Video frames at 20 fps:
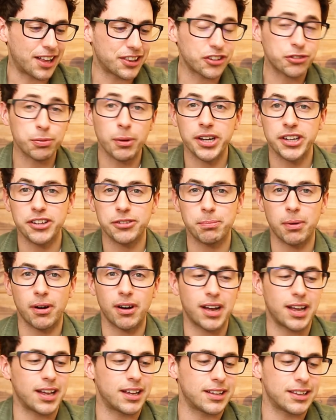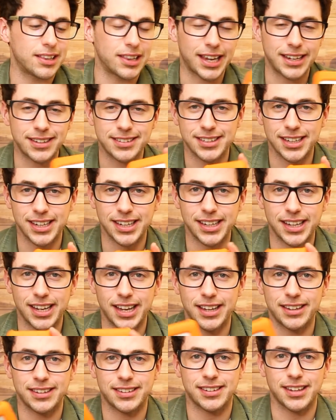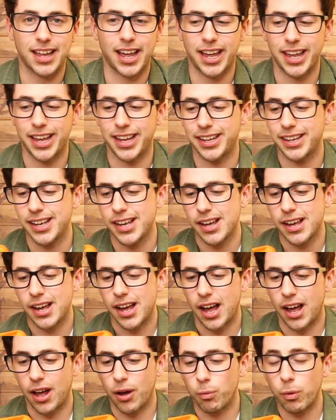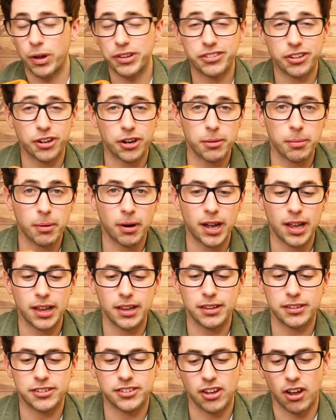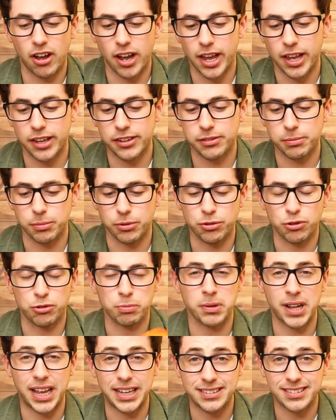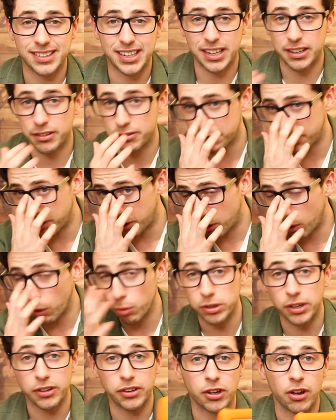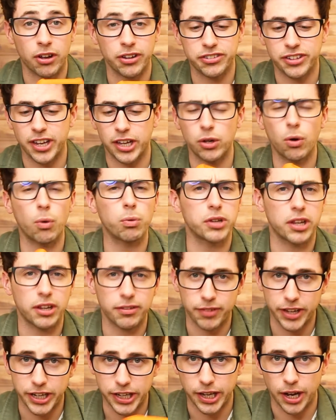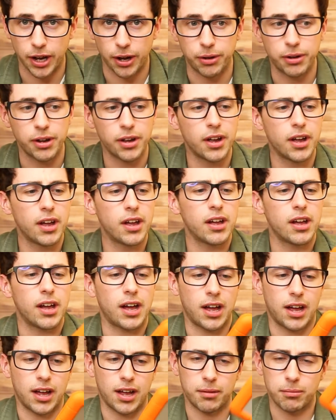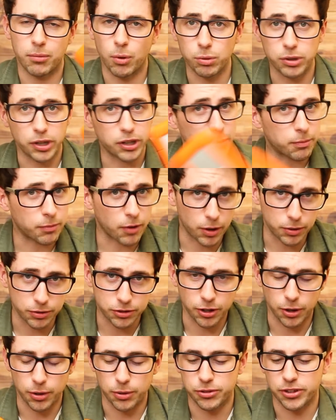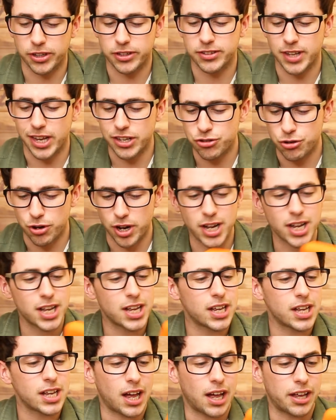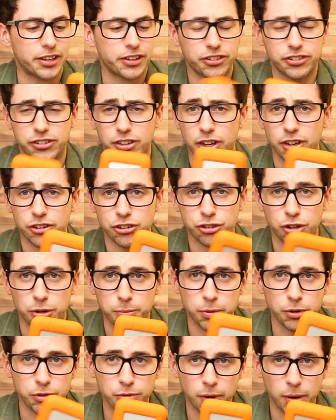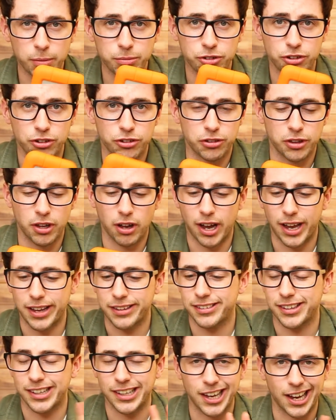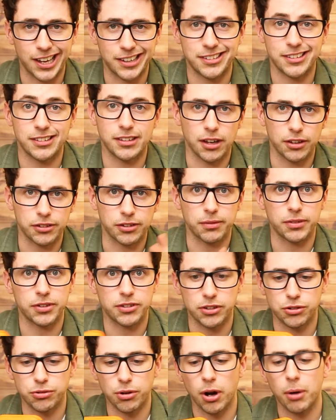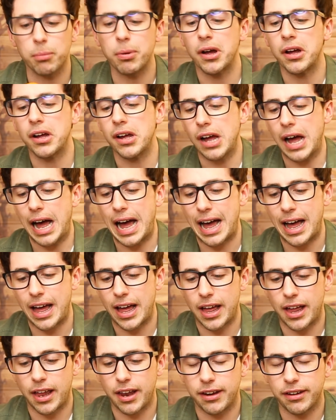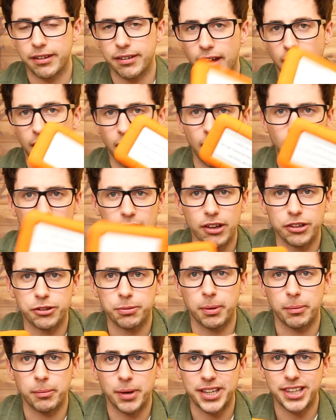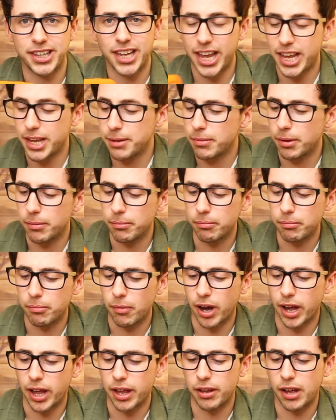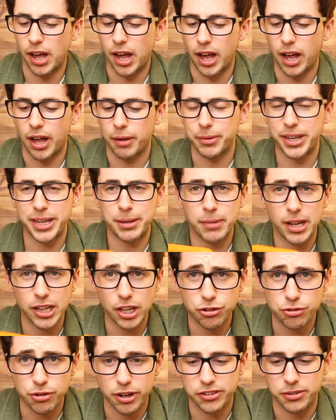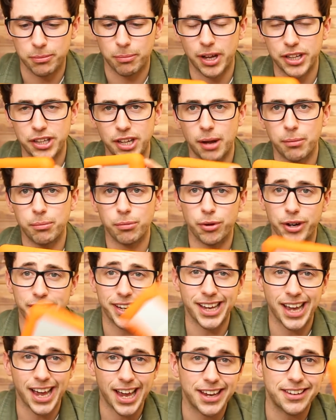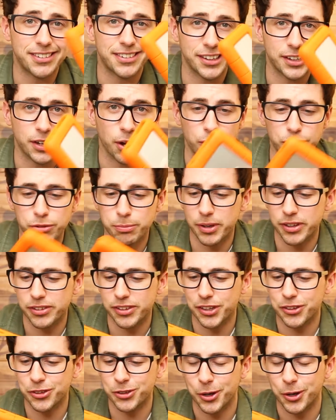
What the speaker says: This one is by Lacey. It's a 1 terabyte size, which is plenty for all of the content, all of the video, all of the photos, etc. This is a shockproof one, which is nice in case it does obviously drop. And I like to put my name and my email address and my number in case it goes missing.